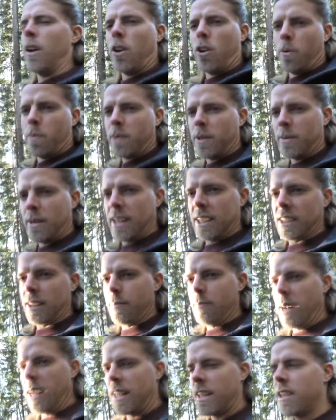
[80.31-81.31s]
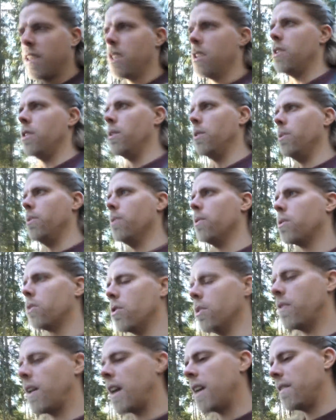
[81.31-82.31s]
optimized a bit to
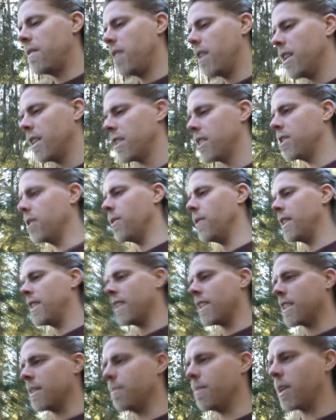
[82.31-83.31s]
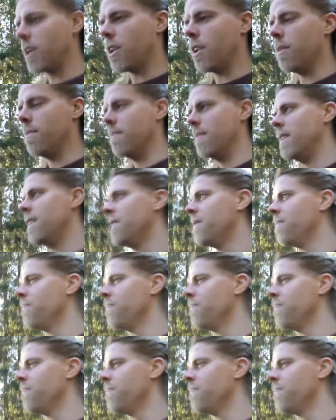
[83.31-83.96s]
survive, so it doesn't become